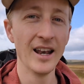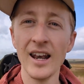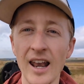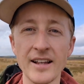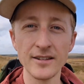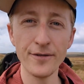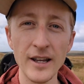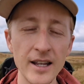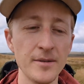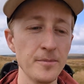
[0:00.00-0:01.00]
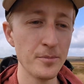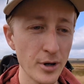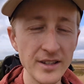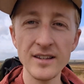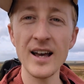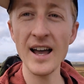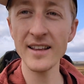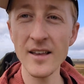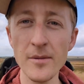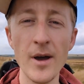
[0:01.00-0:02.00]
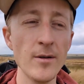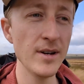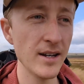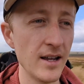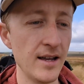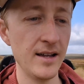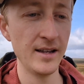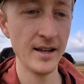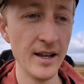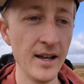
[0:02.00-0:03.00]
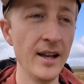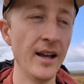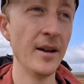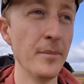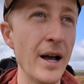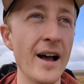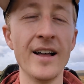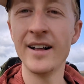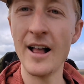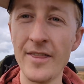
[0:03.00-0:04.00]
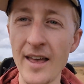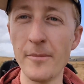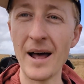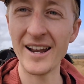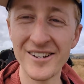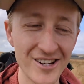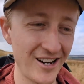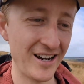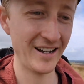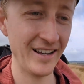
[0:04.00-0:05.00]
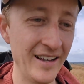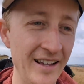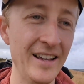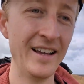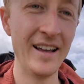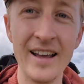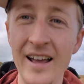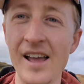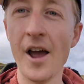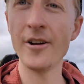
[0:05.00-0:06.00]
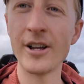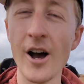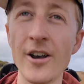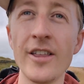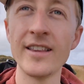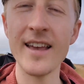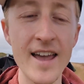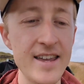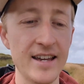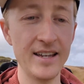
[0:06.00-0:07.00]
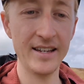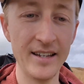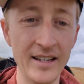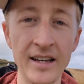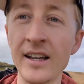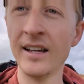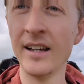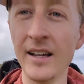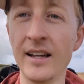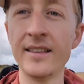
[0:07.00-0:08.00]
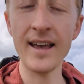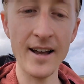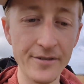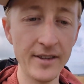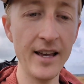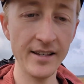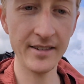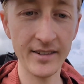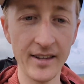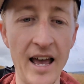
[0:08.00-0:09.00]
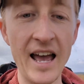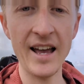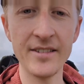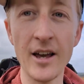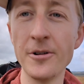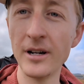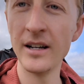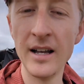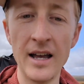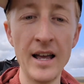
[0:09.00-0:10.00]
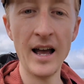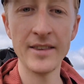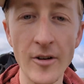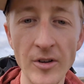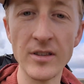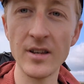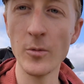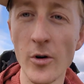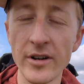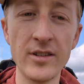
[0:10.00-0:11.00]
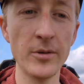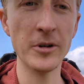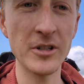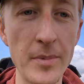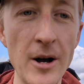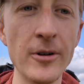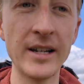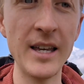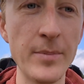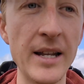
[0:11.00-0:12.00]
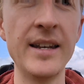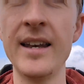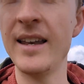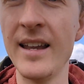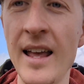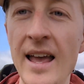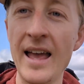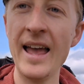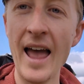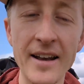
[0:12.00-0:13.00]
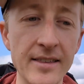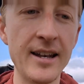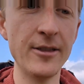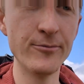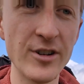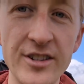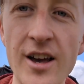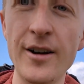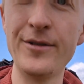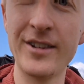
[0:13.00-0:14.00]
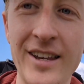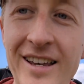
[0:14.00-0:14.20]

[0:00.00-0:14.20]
Legs are feeling pretty tired at the moment, but they'll manage. Only got another day after this, so don't need to worry too much about keeping anything in reserves.